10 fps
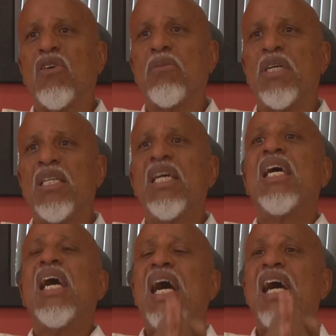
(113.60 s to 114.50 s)
the government,
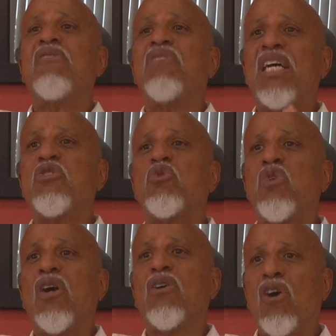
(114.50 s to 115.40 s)
have a
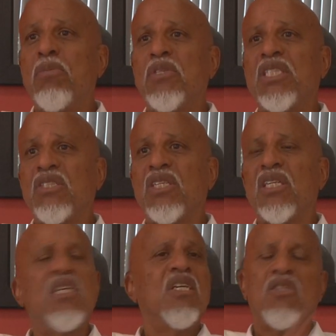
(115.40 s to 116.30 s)
strong
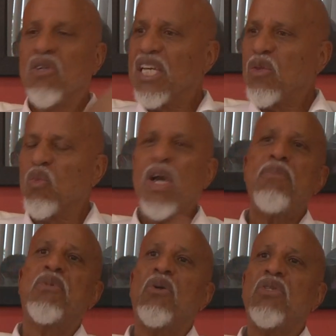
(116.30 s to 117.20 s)
opposition. You get
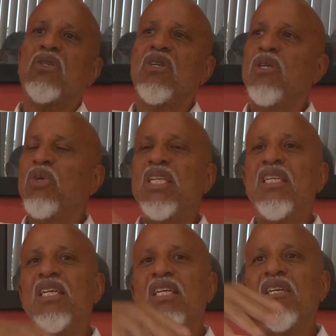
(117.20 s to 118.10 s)
wiped out, you only
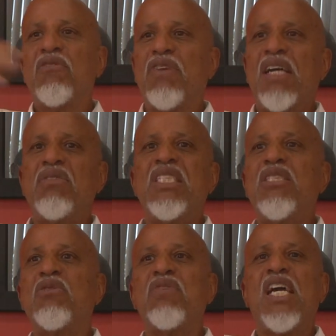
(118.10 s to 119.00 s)
win 5
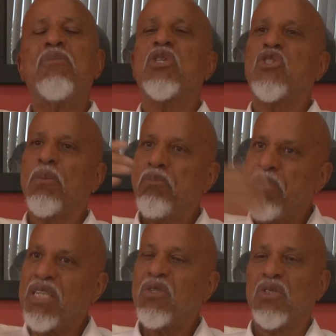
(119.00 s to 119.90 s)
seats, fine, but you
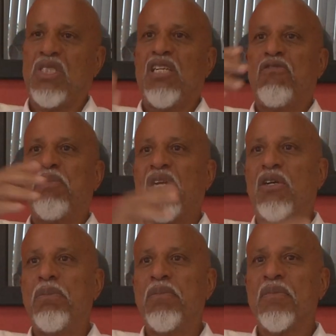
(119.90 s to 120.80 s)
pick yourself
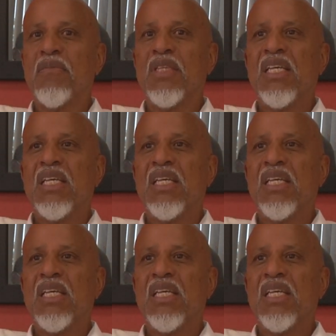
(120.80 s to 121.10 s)
back up